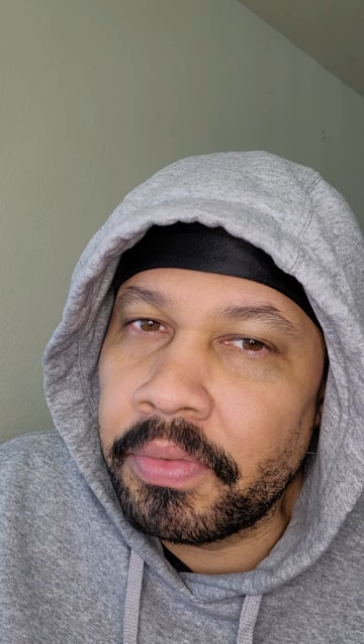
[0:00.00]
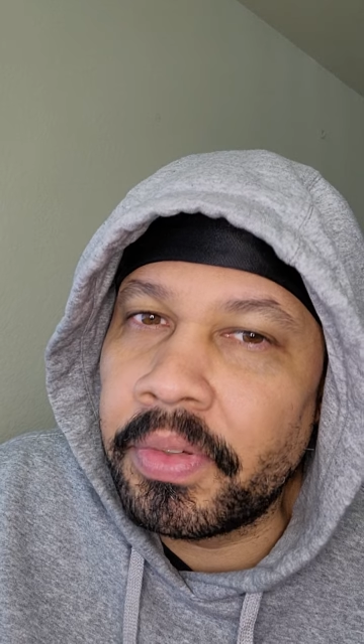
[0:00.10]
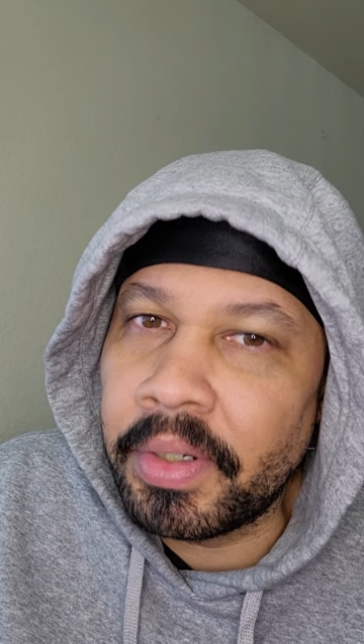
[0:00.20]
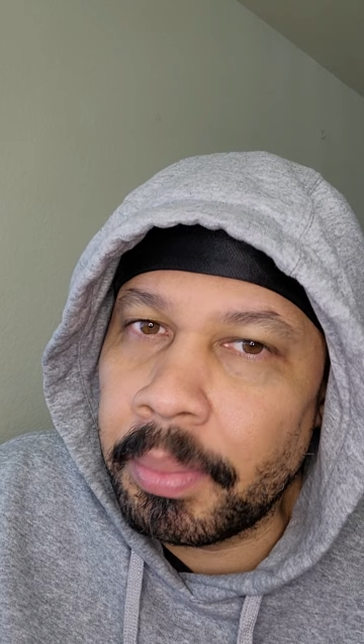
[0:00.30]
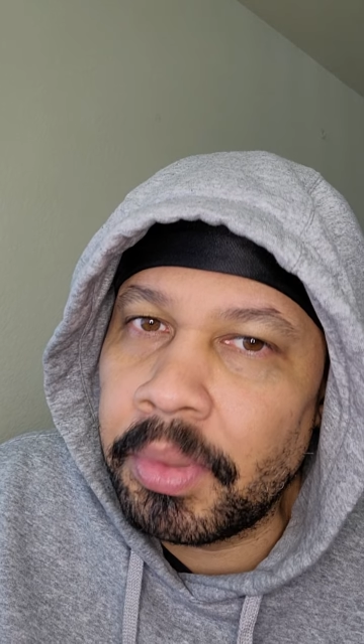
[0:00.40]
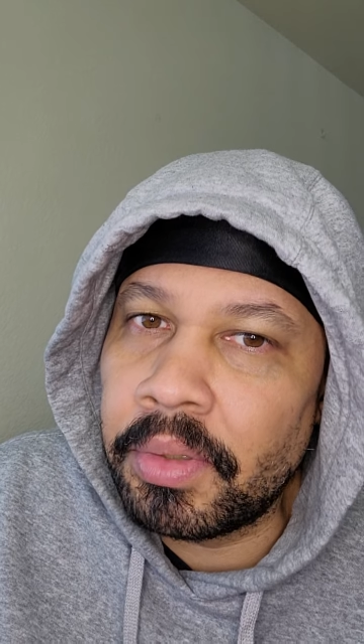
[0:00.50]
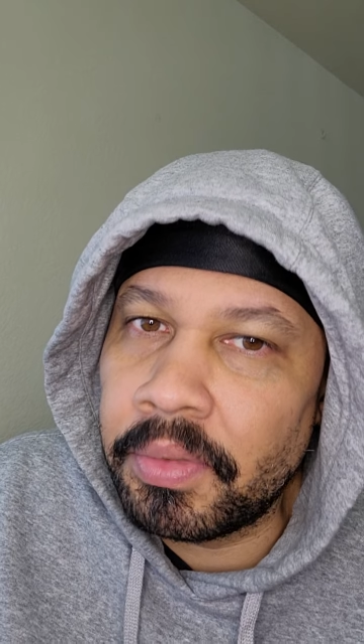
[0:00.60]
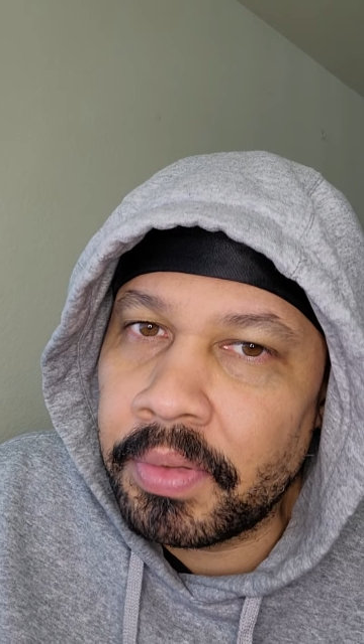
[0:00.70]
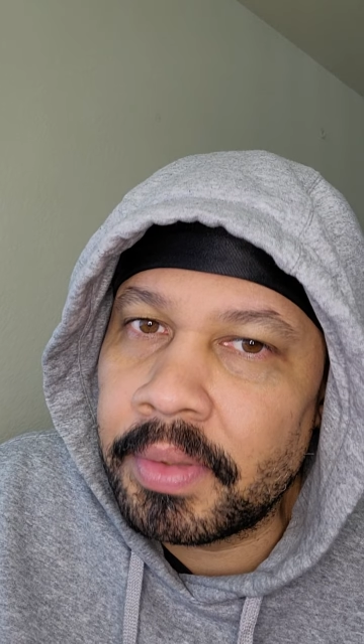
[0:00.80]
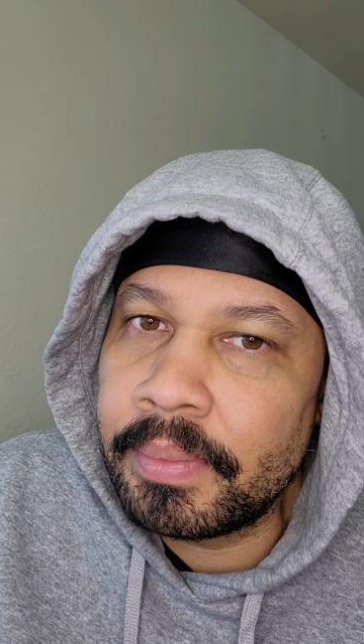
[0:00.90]
very
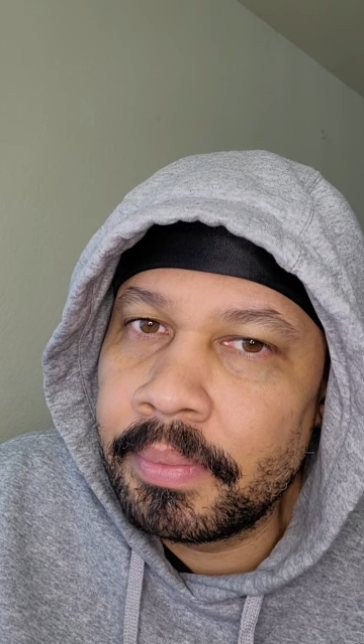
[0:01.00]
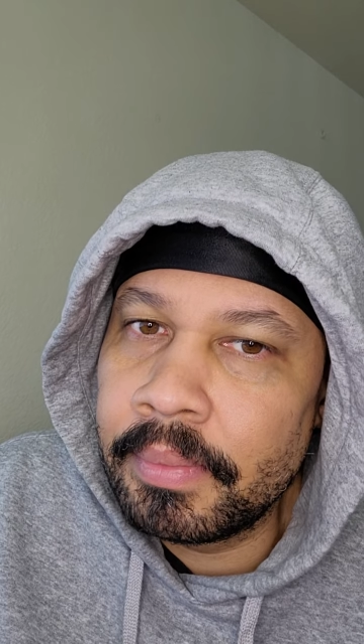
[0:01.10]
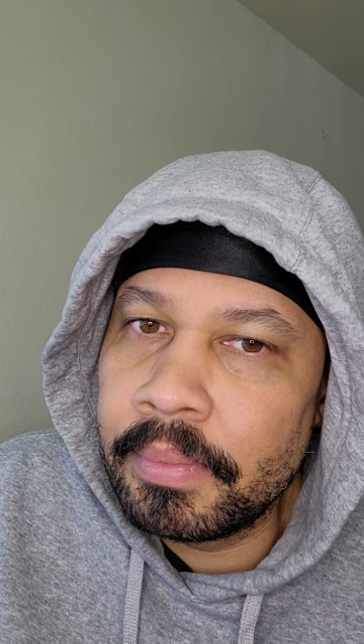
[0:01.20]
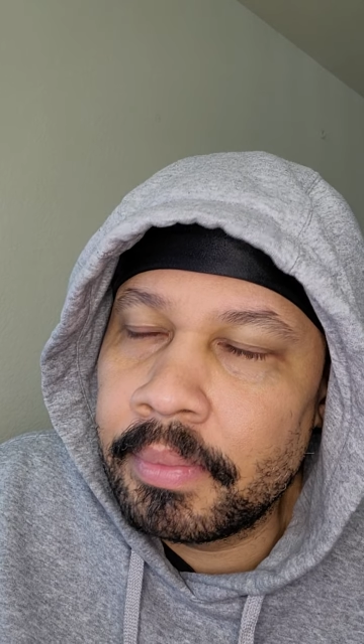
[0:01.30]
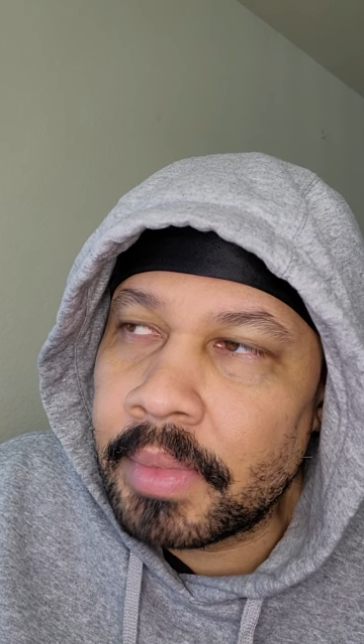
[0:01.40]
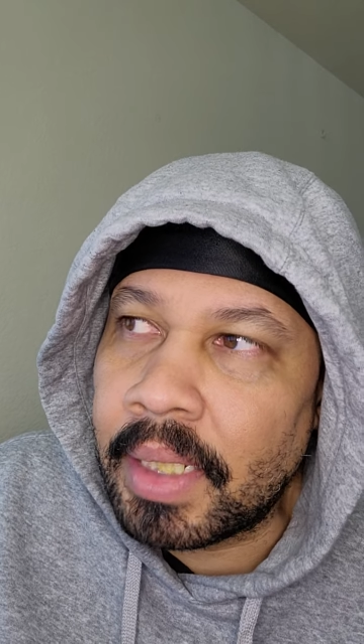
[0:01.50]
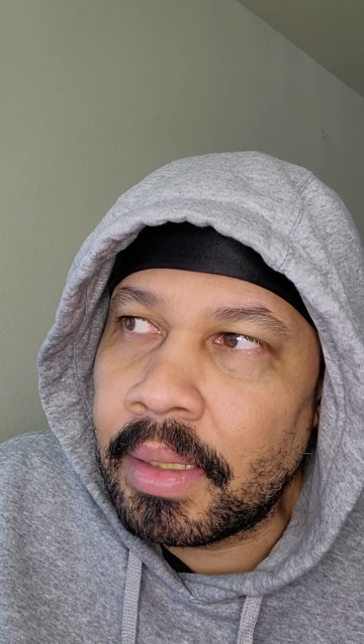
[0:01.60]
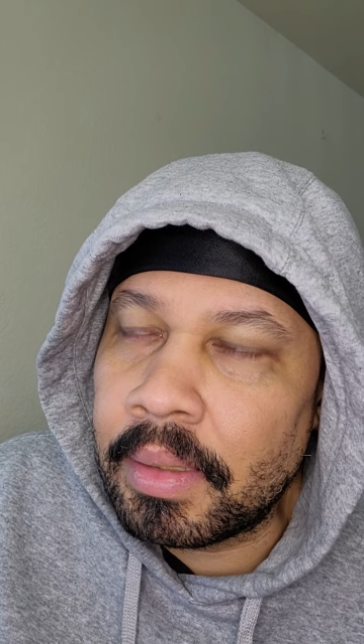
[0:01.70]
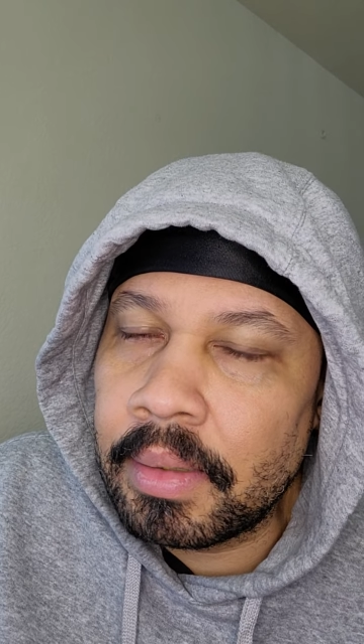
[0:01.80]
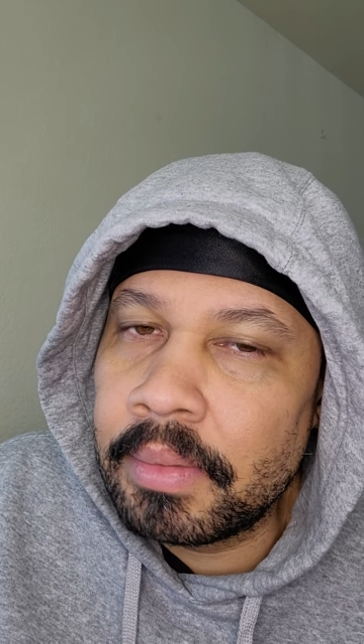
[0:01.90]
beautiful.
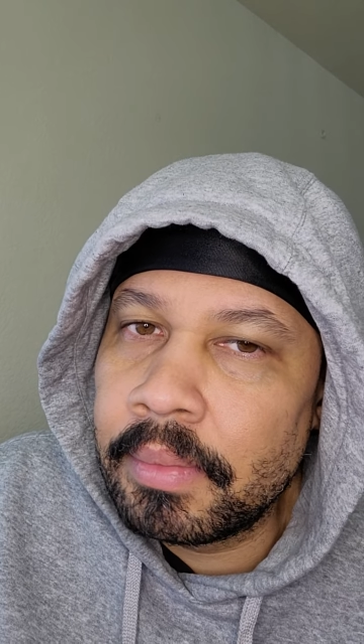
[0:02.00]
Like,